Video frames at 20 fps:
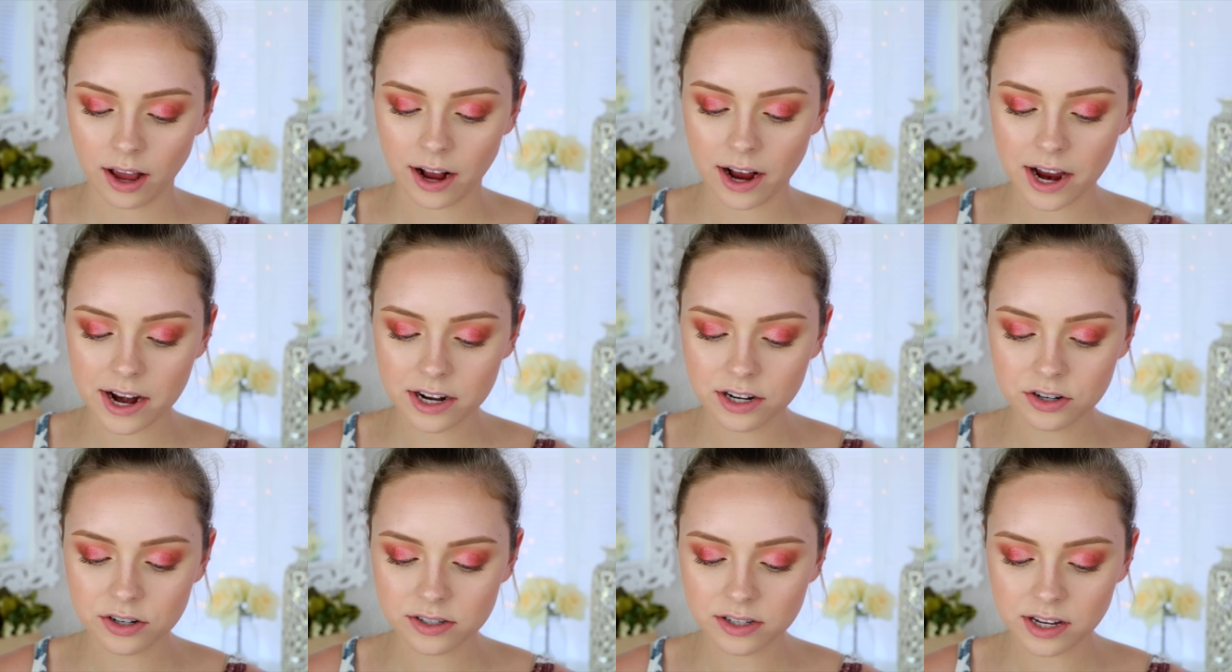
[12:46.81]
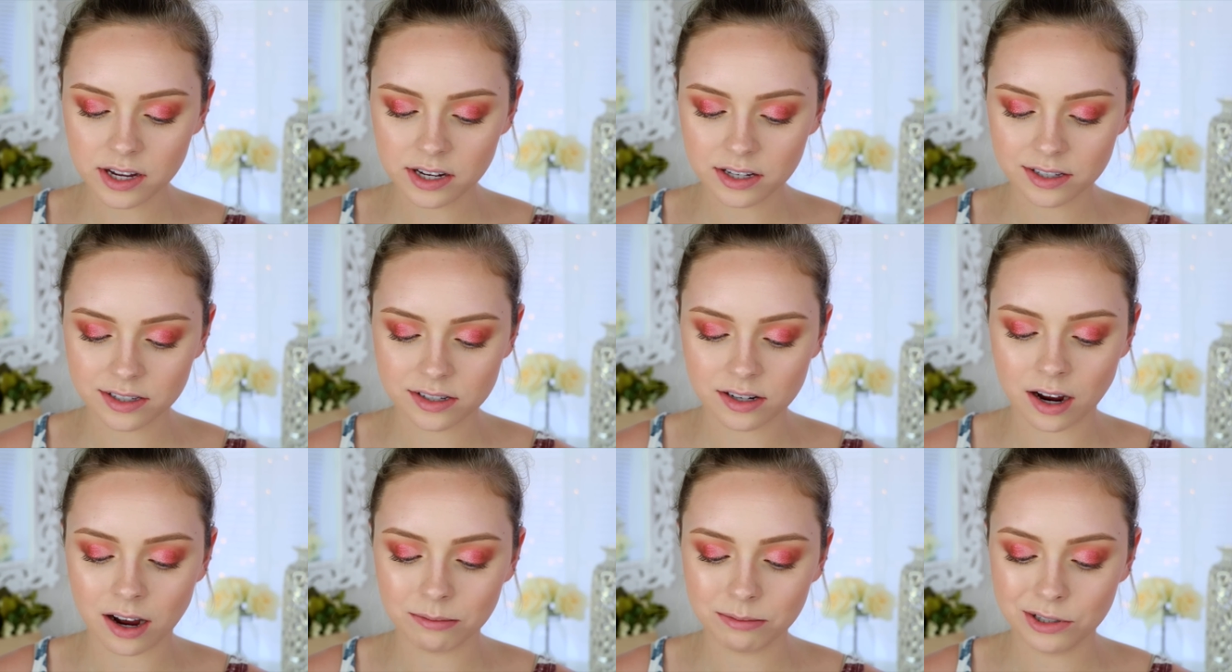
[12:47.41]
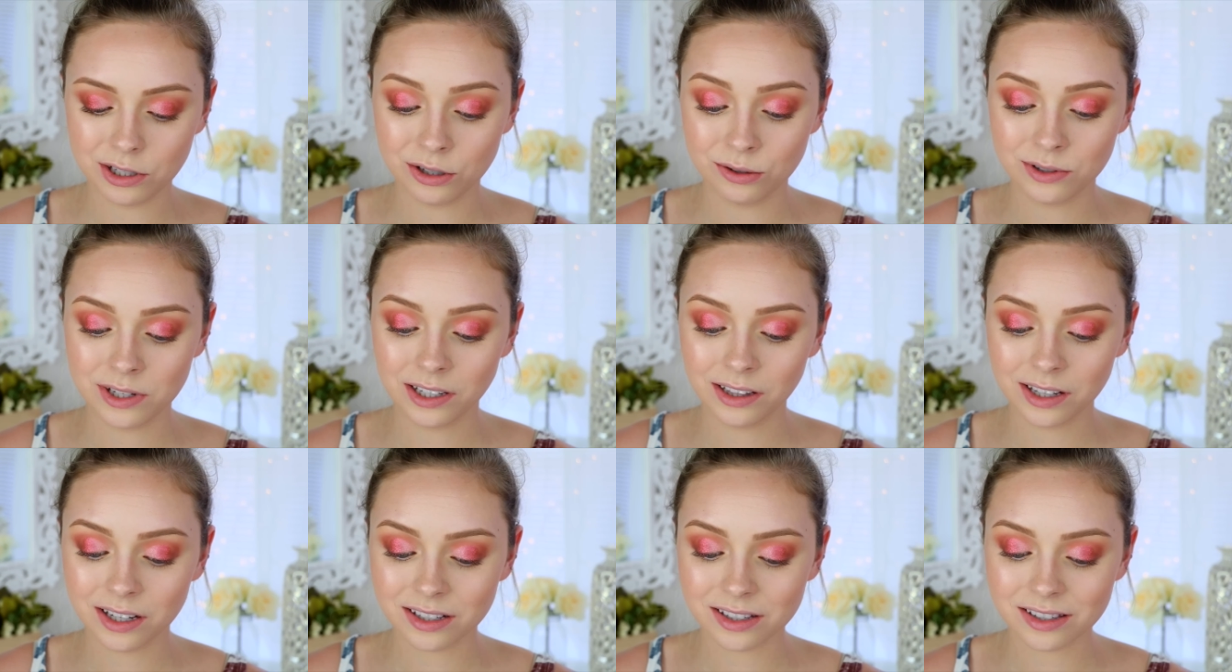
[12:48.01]
kind of just like stopped
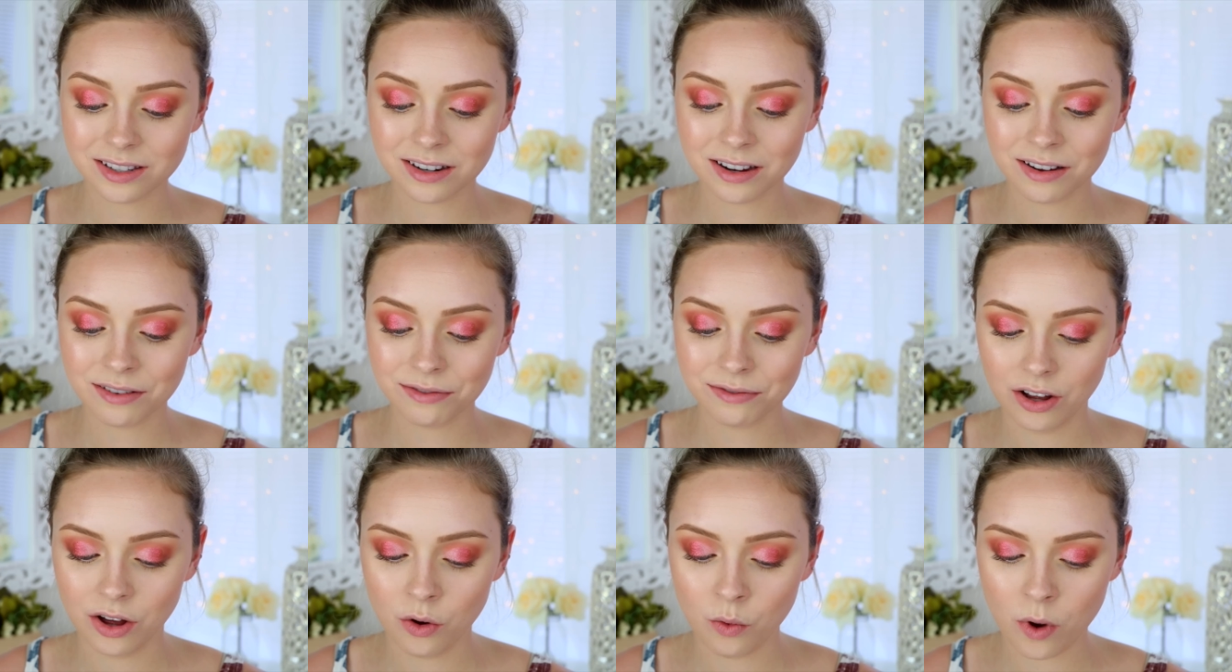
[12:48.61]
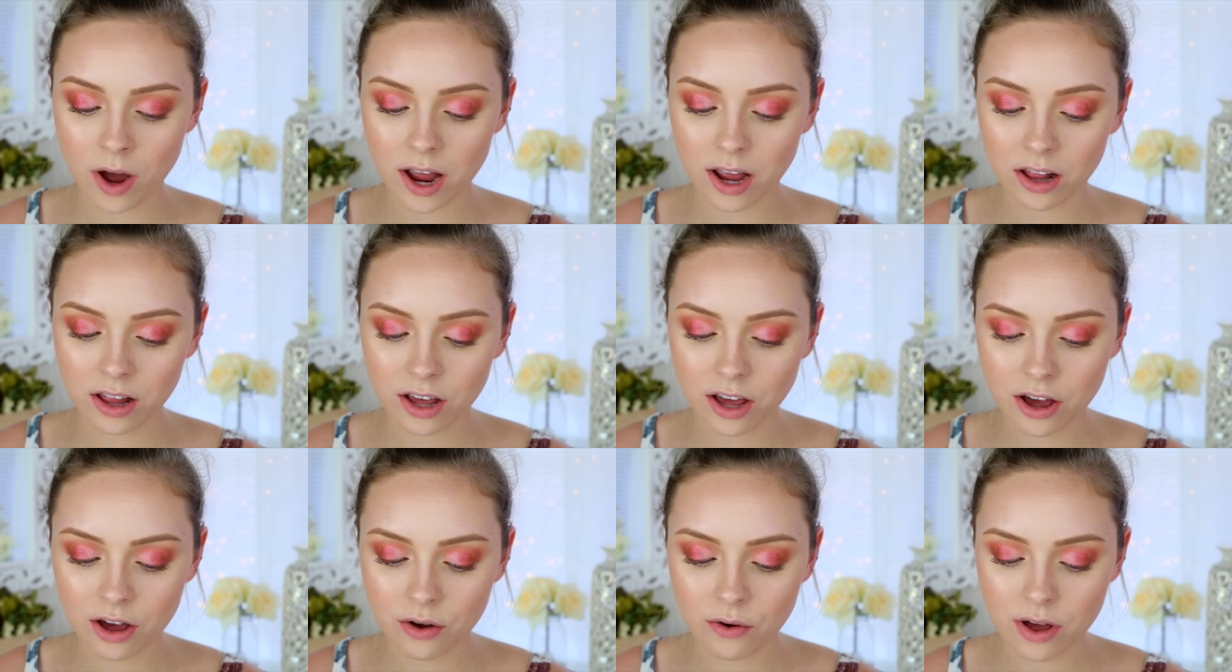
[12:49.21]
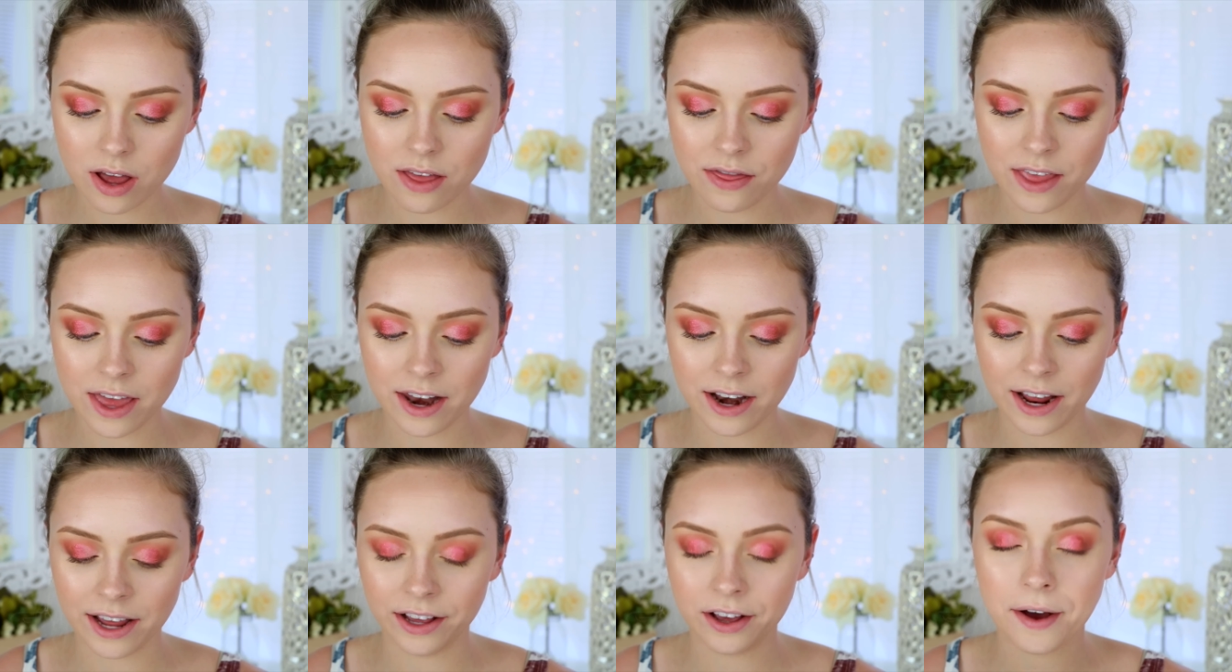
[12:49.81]
using this stuff a while ago and
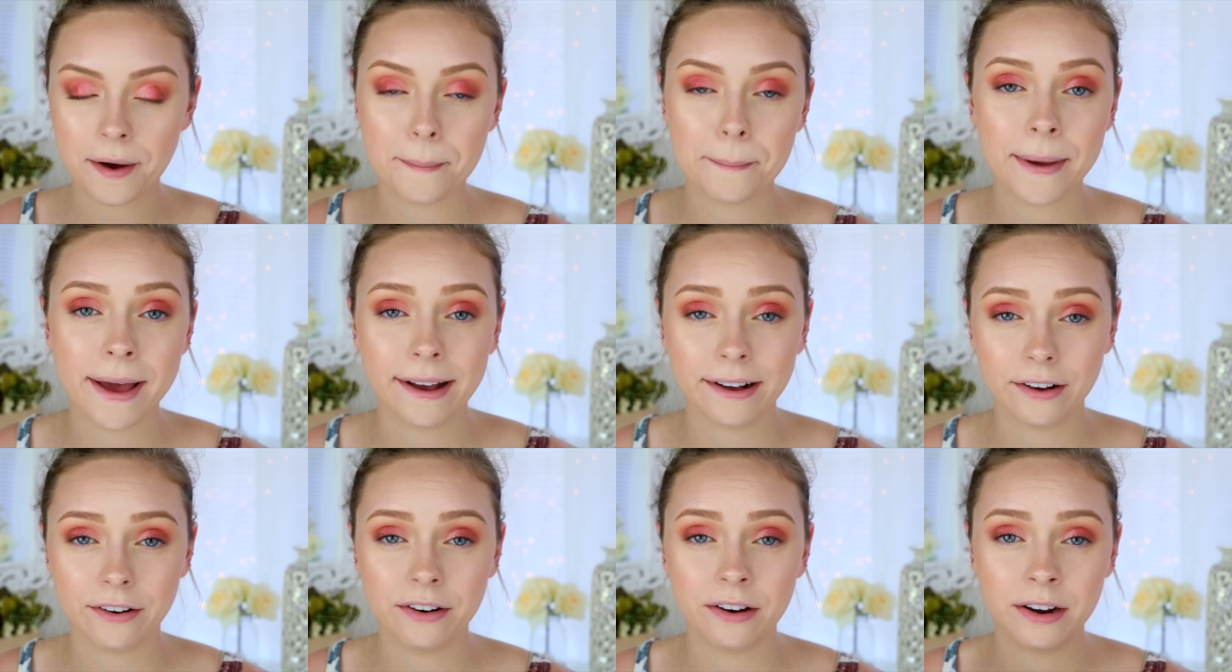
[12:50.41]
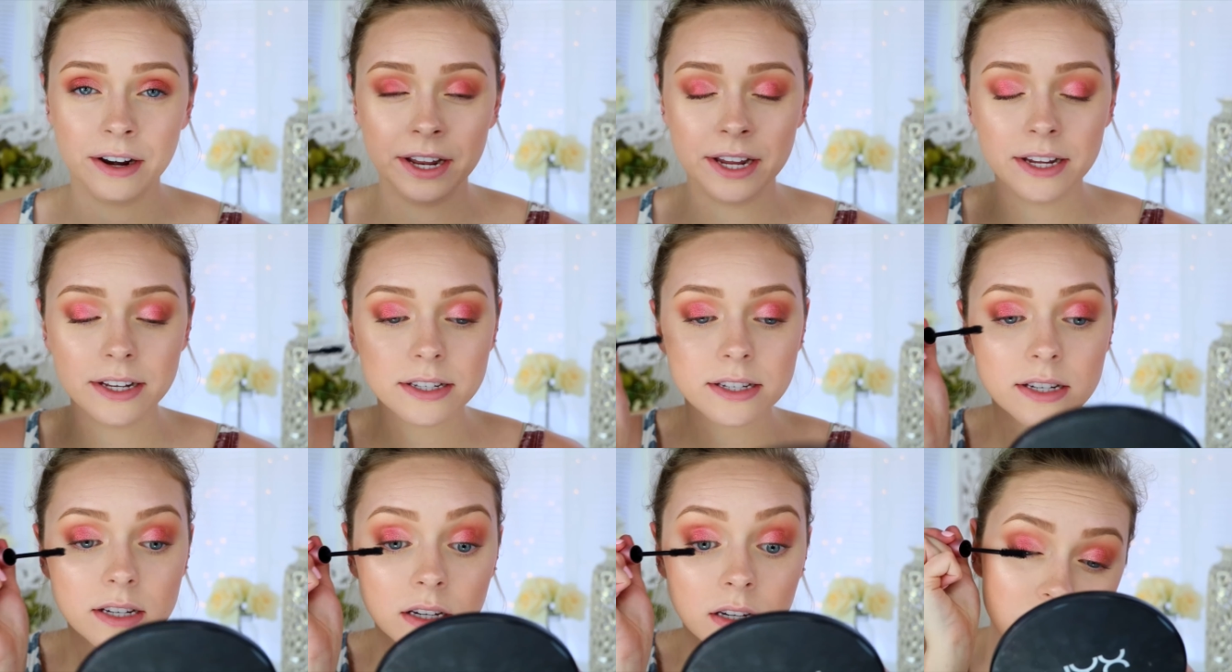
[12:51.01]
then I got back on it.